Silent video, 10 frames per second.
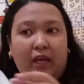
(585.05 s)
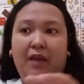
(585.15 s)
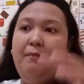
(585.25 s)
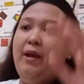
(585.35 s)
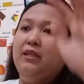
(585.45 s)

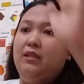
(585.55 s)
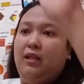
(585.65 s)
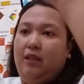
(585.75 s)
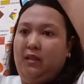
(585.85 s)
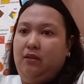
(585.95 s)
Okay,
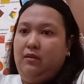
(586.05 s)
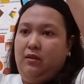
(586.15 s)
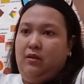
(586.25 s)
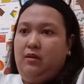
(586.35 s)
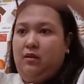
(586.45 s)
metal,
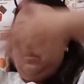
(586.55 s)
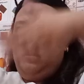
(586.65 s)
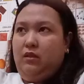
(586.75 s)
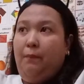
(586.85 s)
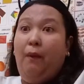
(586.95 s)

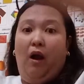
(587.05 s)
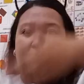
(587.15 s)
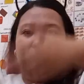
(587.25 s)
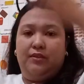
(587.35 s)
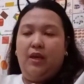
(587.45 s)
the
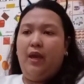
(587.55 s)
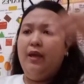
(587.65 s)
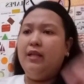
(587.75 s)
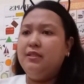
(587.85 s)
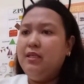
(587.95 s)
bars.
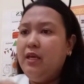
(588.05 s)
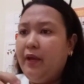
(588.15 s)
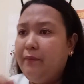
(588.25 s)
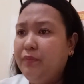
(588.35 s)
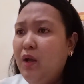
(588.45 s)
Okay, let's see
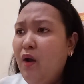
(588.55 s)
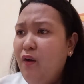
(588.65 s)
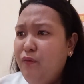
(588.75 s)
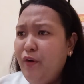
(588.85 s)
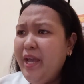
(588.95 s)
here.
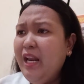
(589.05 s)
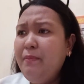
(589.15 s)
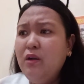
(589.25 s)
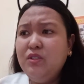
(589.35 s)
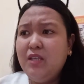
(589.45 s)
Forget
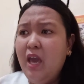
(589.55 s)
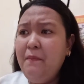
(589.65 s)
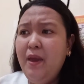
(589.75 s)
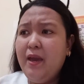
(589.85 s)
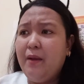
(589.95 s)
about
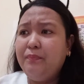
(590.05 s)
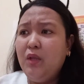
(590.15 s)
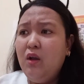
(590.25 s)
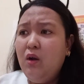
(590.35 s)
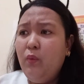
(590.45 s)
escaping,
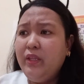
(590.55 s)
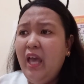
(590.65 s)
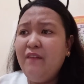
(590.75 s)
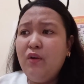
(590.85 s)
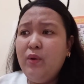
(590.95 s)

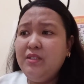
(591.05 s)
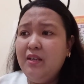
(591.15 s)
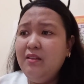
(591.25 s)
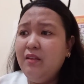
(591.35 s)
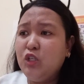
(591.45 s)
whatever was
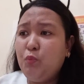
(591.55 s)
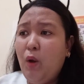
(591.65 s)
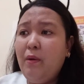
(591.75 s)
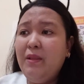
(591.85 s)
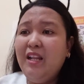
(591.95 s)
in there's
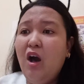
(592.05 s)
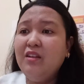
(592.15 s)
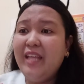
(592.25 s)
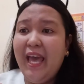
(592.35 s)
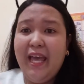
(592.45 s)
probably
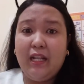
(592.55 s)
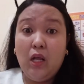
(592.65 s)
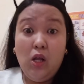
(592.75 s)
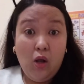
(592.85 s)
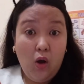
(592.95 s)
long dead.
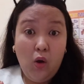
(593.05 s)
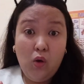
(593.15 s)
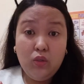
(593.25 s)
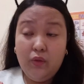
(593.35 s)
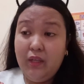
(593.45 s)

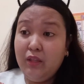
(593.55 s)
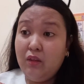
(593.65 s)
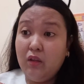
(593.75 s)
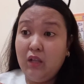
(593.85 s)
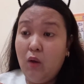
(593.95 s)
Oh, so they
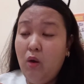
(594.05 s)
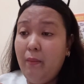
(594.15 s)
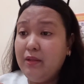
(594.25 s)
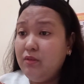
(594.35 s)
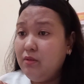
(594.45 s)
thought
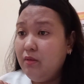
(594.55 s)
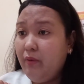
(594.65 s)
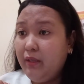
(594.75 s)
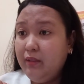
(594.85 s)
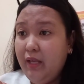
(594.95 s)
Kawamatsu is
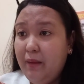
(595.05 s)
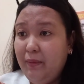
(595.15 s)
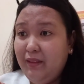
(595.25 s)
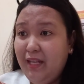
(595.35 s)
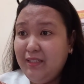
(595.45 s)
already dead,
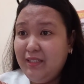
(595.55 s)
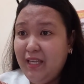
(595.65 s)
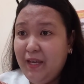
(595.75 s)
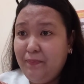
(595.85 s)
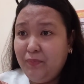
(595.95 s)
but let's
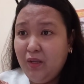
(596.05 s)
see.